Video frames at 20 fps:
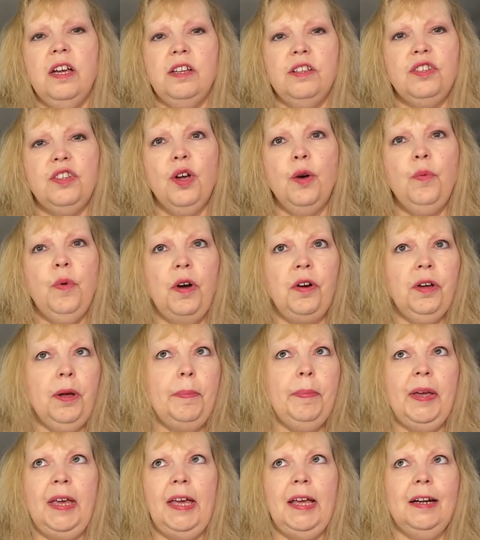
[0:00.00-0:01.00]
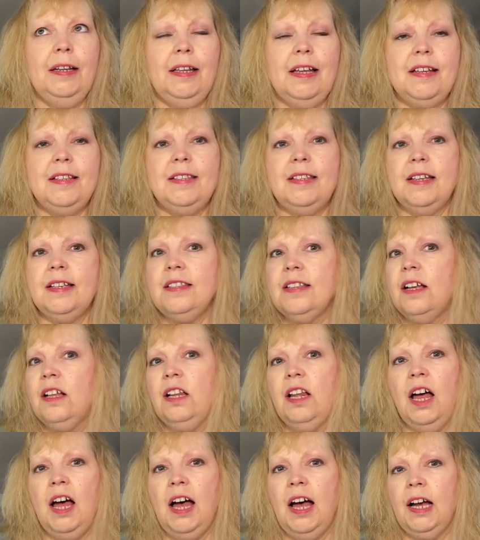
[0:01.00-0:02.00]
So woke up again at like six
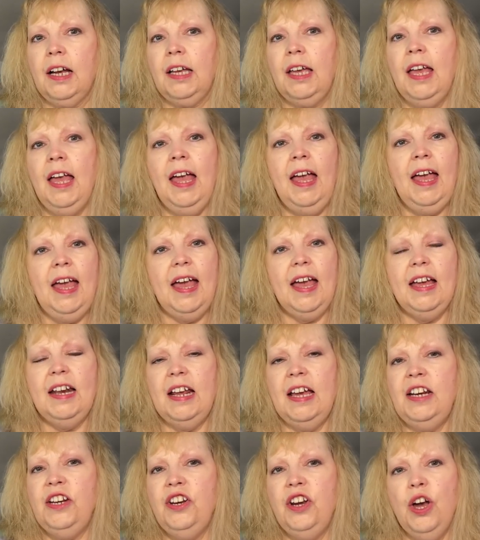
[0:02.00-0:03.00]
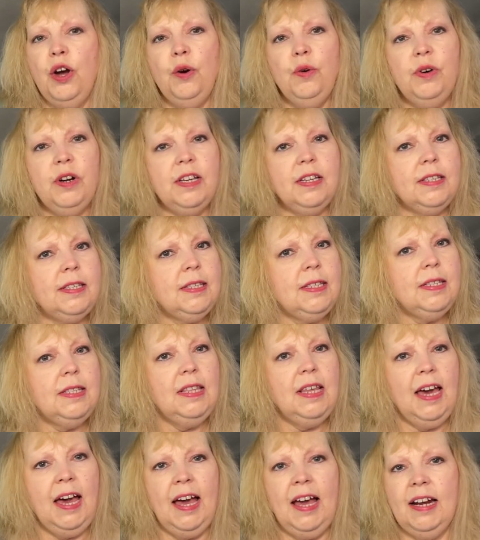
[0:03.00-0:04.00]
o'clock and I noticed
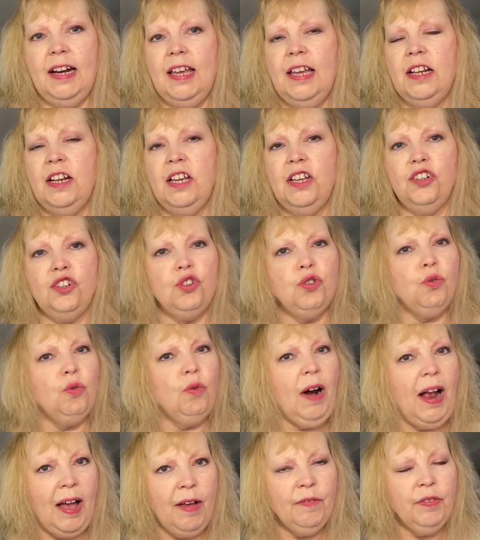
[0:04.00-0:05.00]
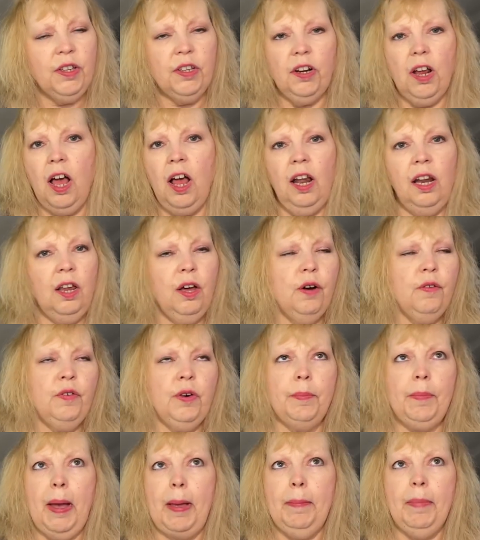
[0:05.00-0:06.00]
that it had traveled all
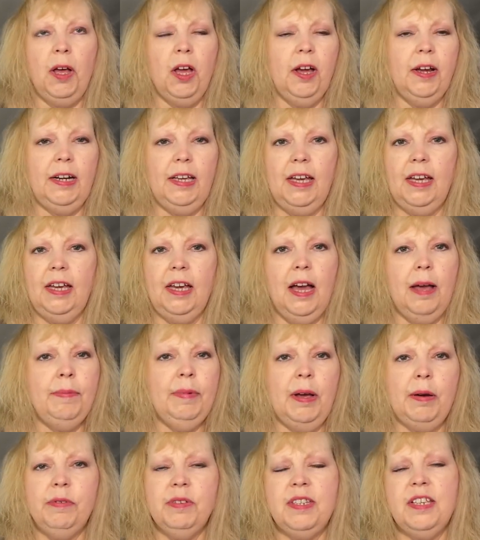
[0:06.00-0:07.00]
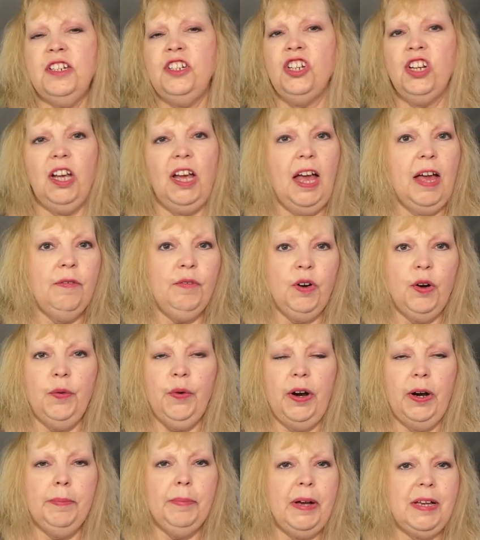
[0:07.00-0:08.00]
over my body. I mean, I was itching
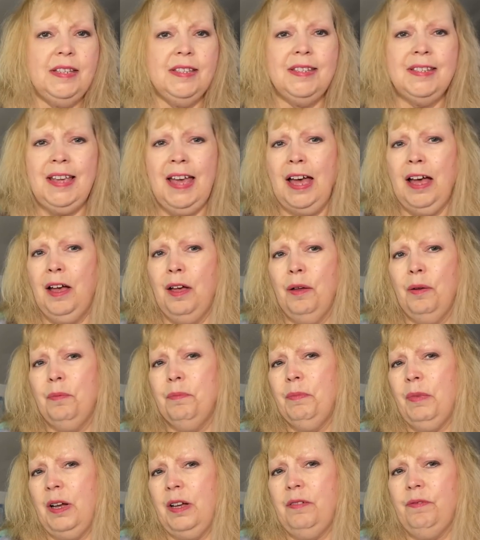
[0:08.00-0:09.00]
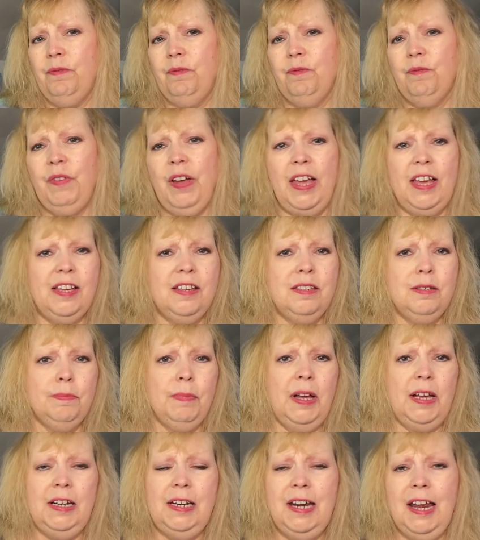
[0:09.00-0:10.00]
everywhere, my scalp, my face,
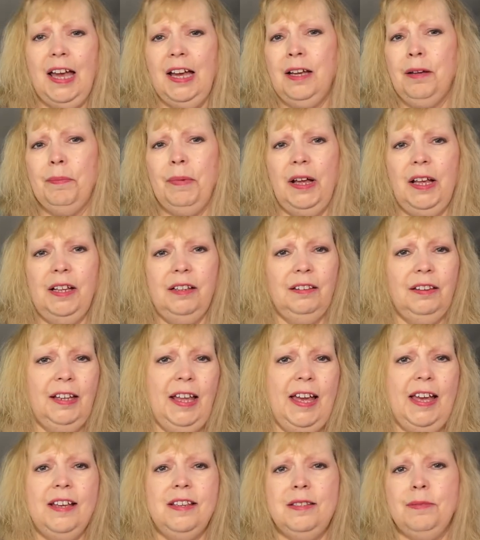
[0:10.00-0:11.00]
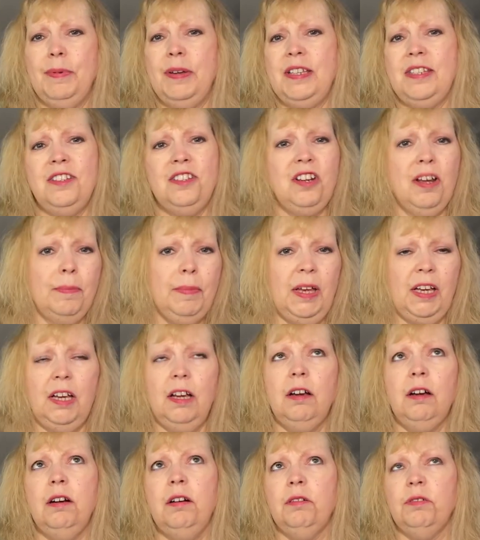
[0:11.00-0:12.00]
my neck, my legs, my stomach.
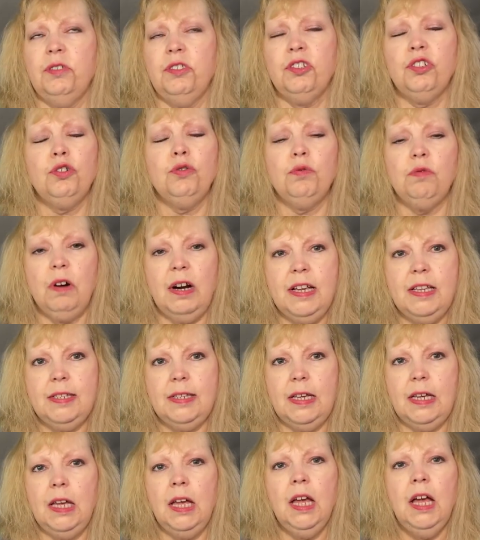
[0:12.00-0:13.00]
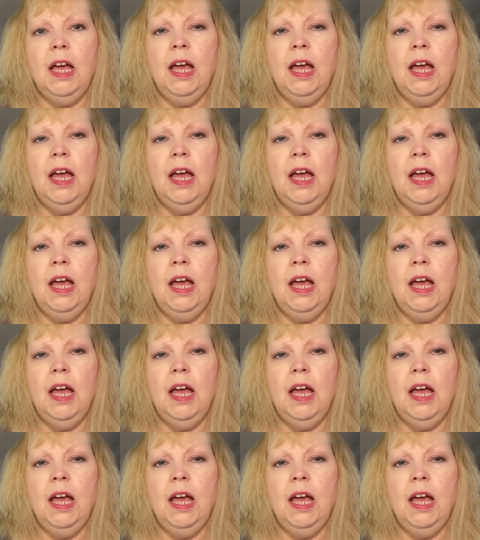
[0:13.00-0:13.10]
Oh, it's crazy.